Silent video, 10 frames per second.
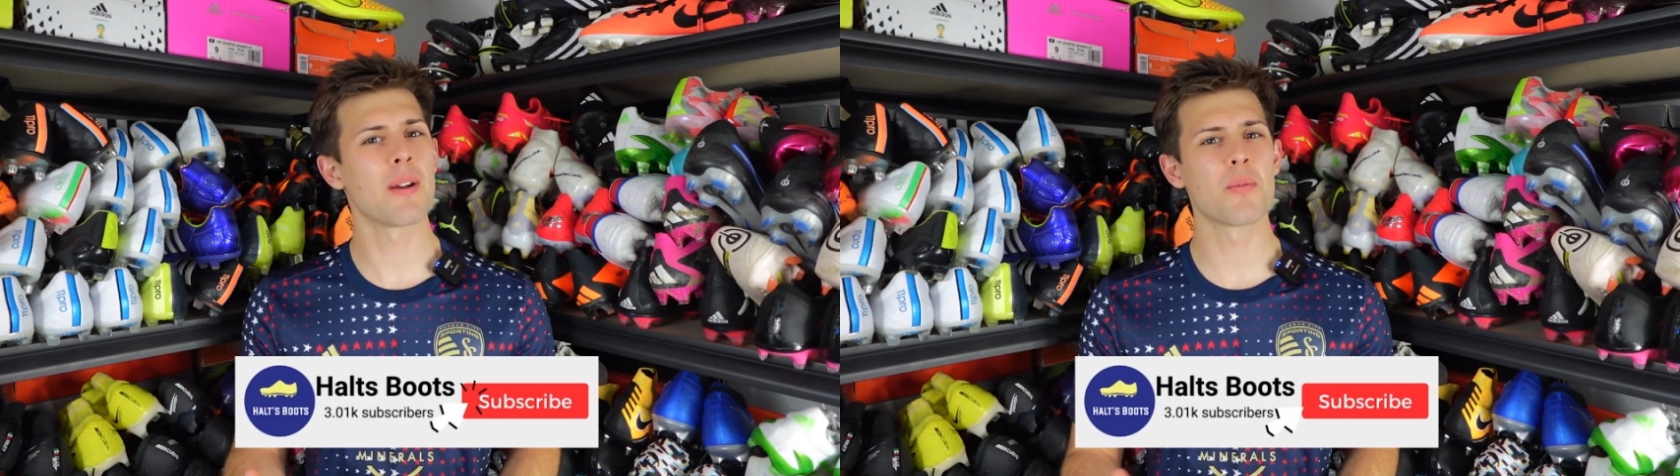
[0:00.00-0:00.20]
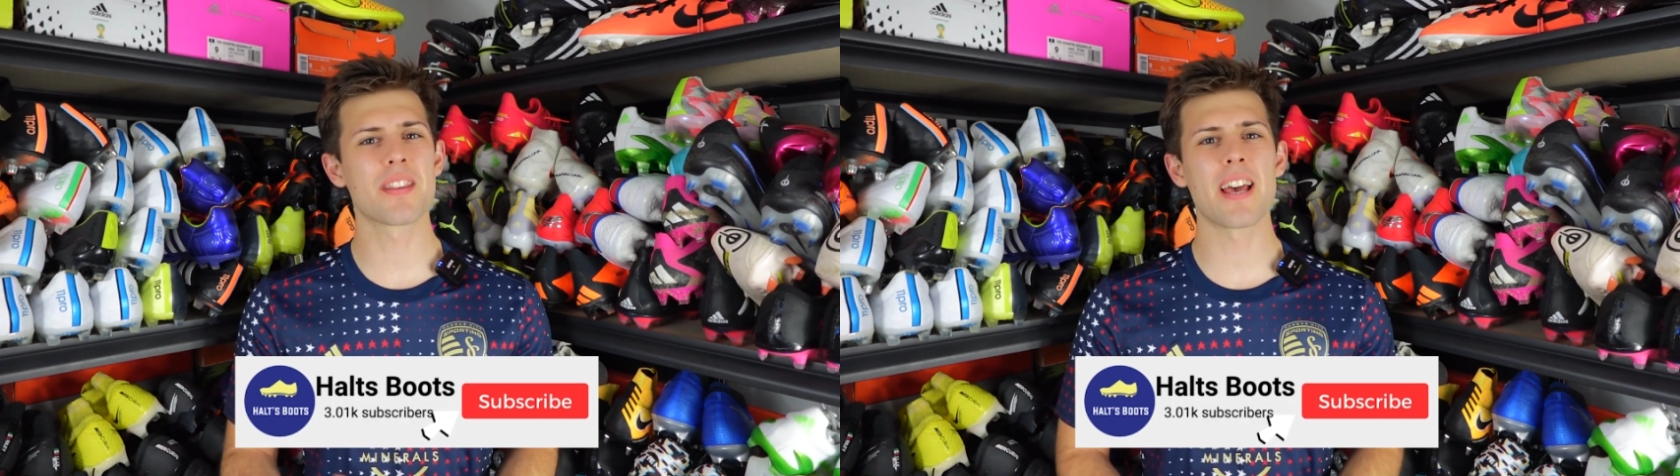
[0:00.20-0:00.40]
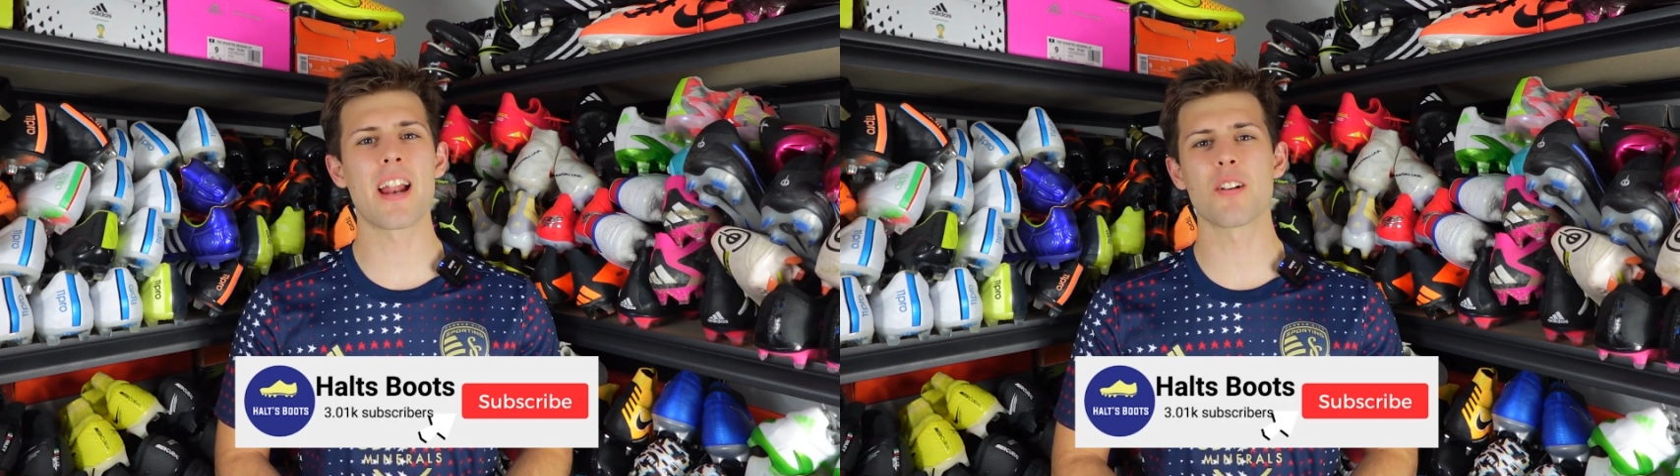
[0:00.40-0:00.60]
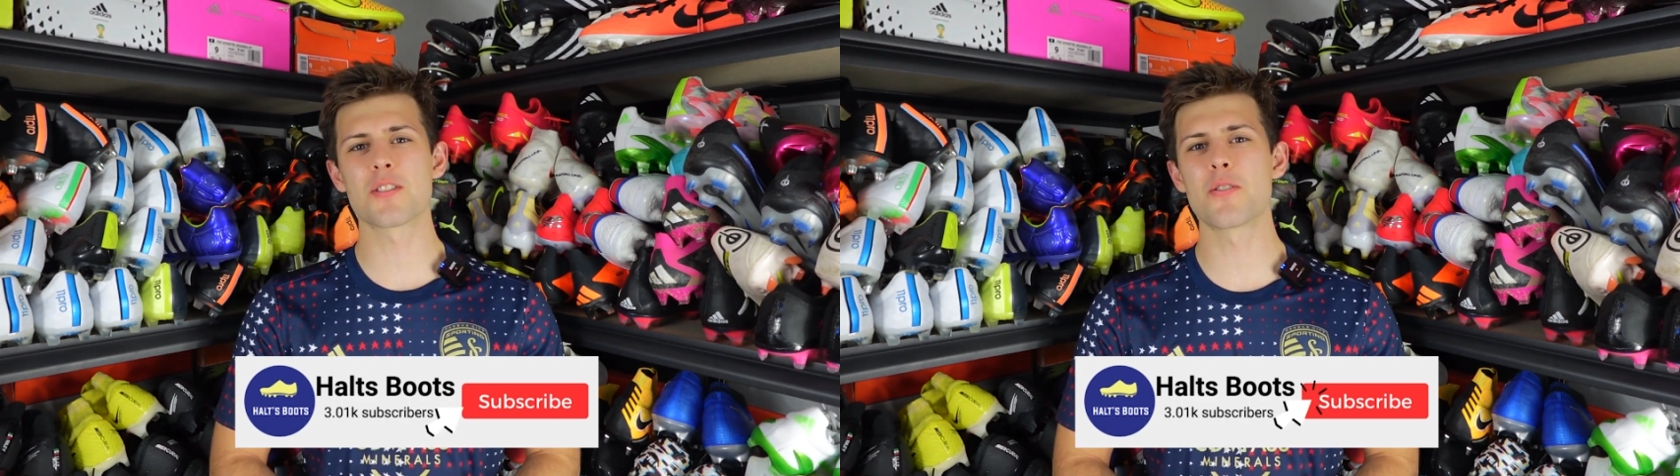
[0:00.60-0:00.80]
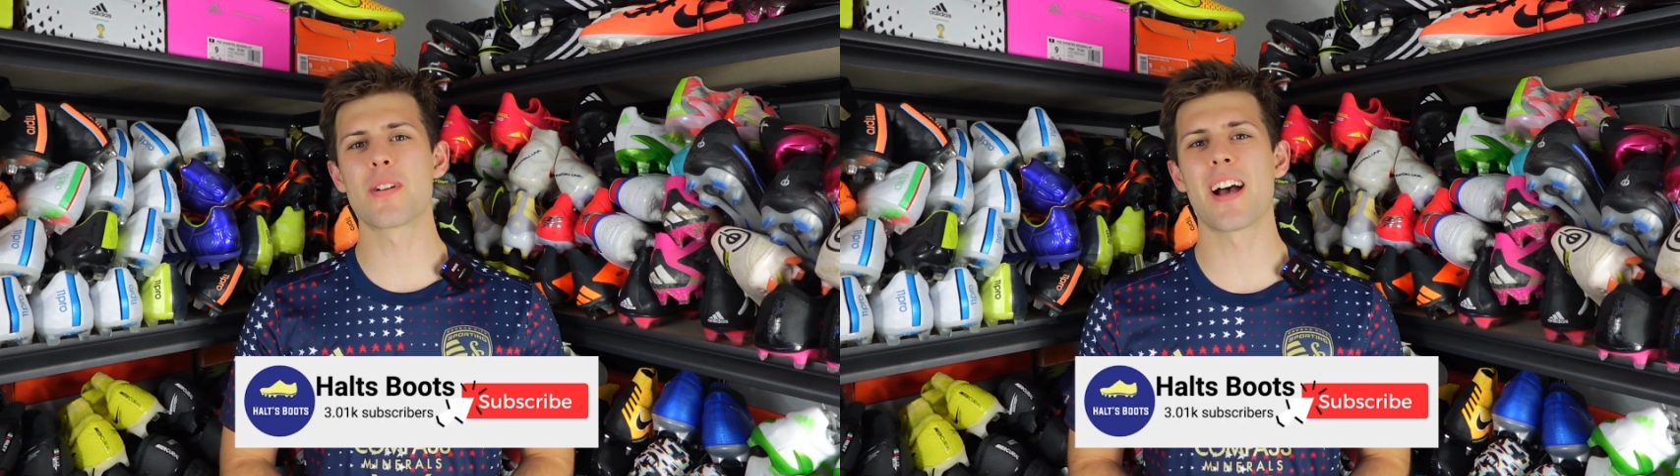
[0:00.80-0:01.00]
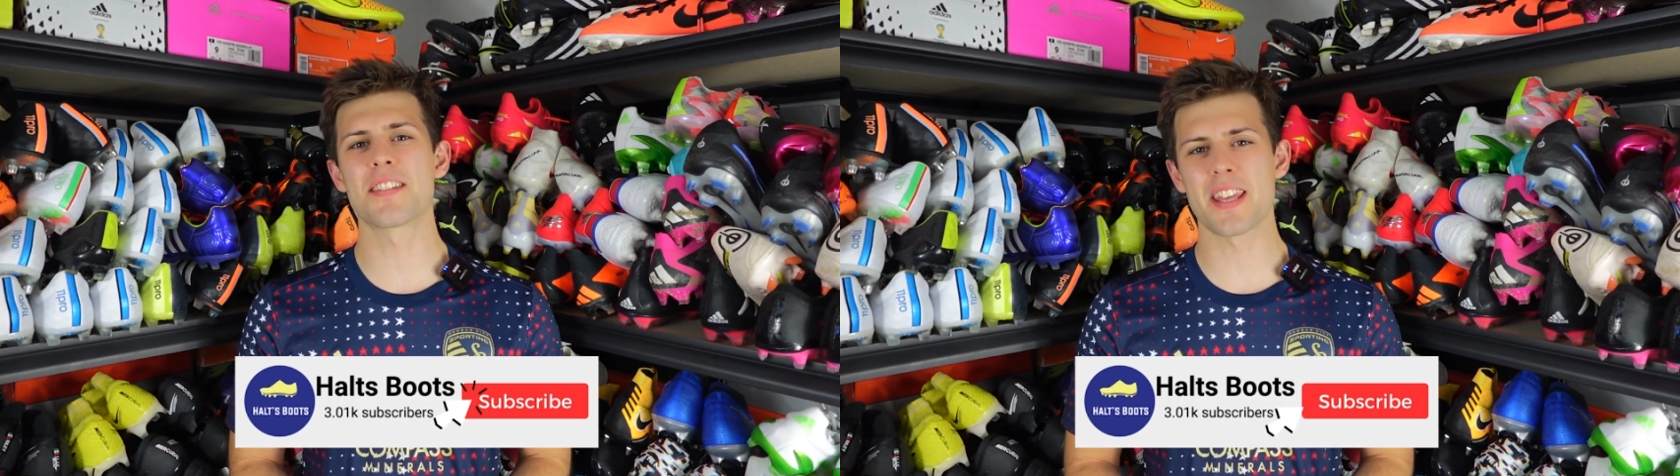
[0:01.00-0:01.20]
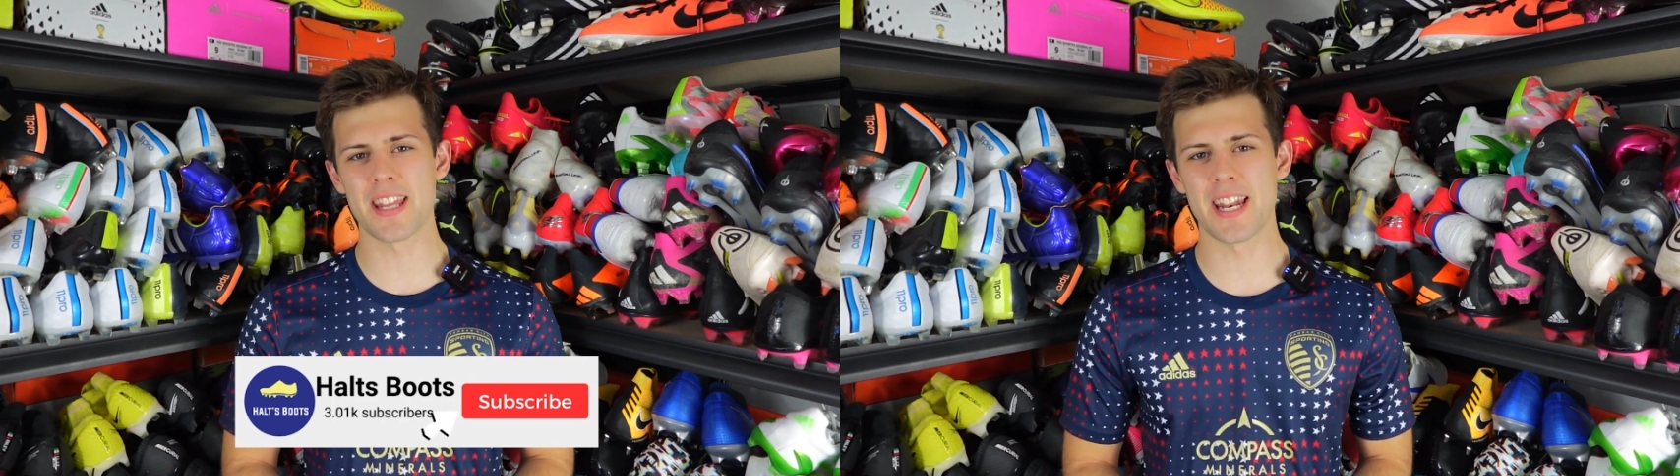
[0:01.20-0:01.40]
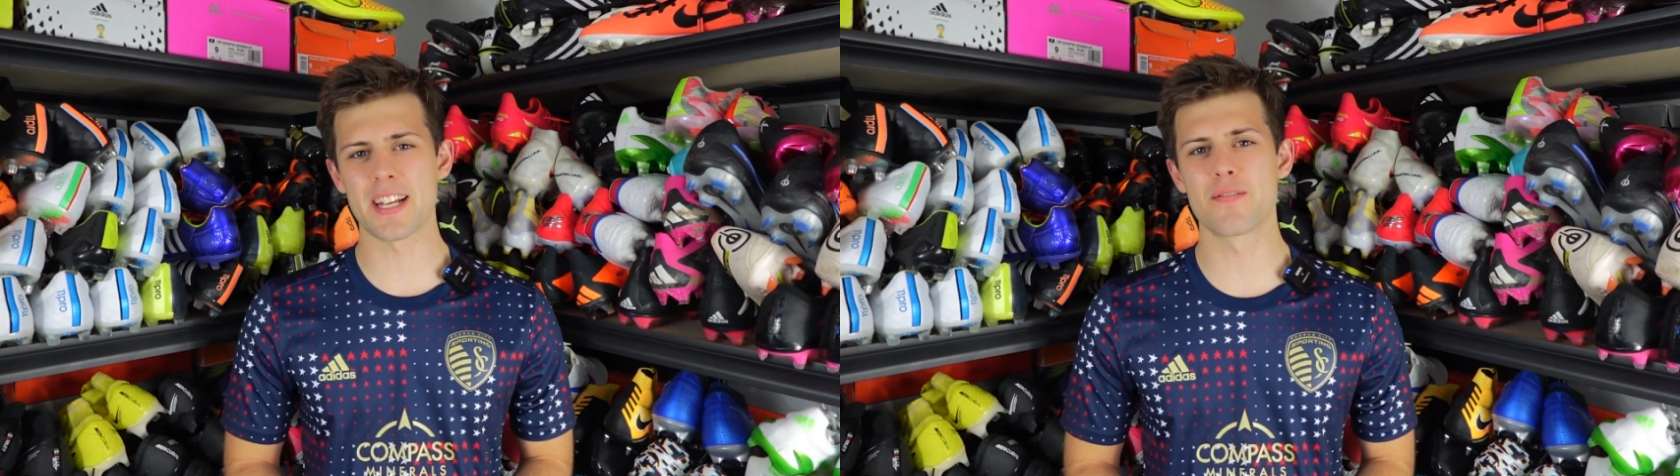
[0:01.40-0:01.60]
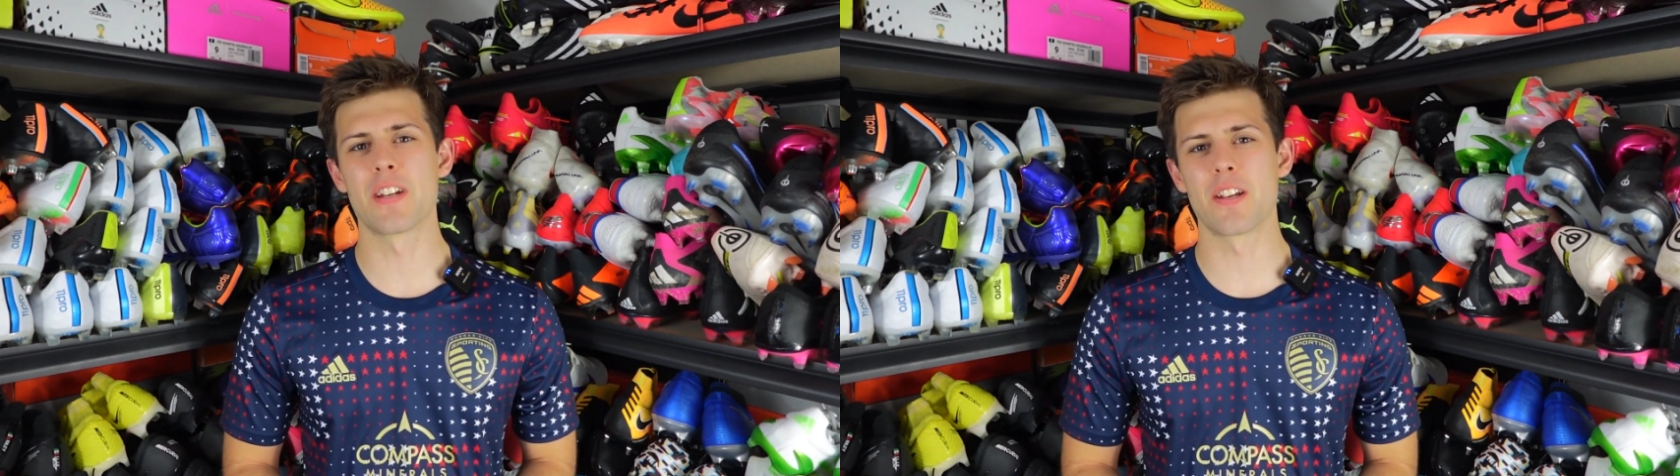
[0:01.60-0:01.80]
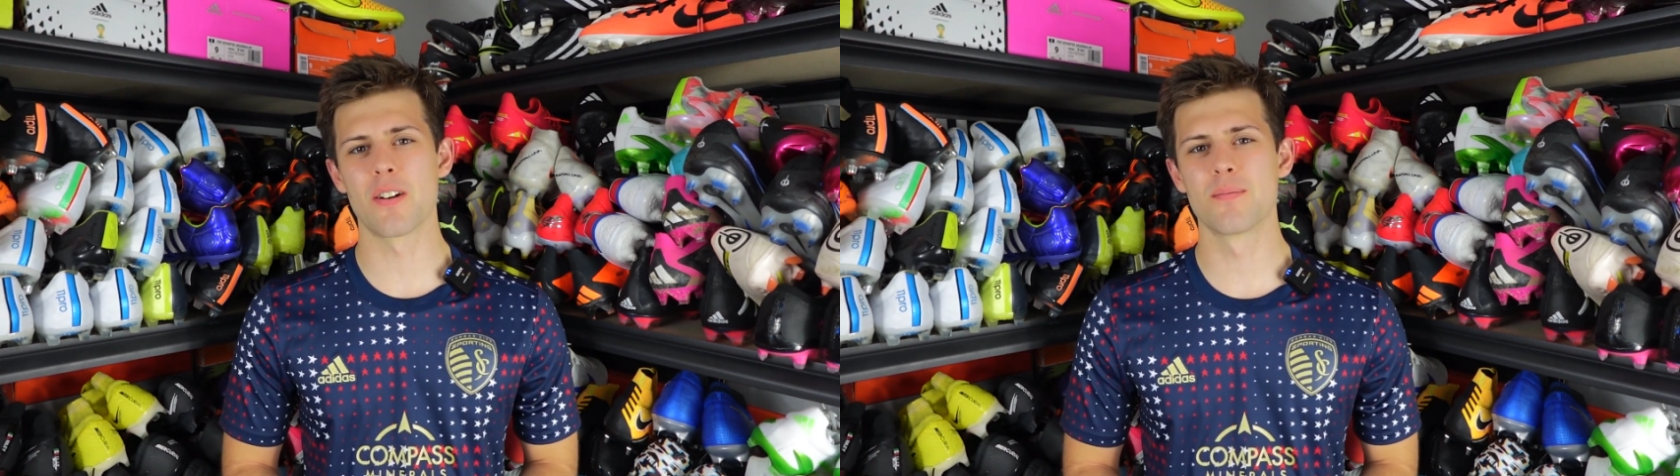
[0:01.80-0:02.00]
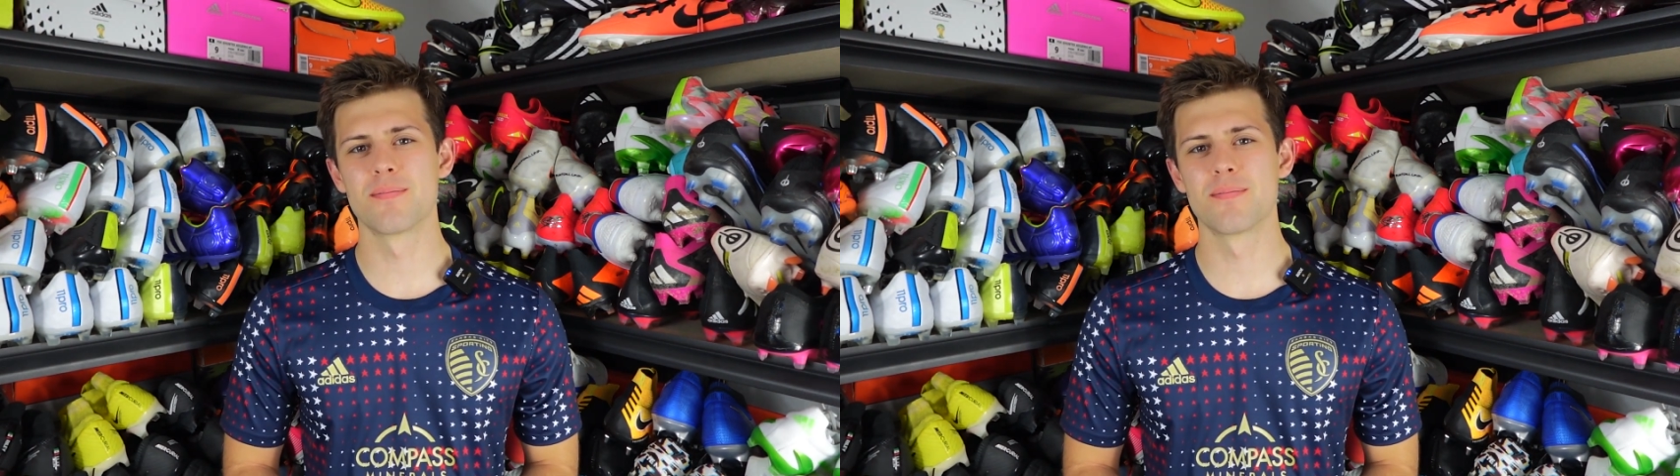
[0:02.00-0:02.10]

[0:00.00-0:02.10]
And with that, I'll see you guys in the next video.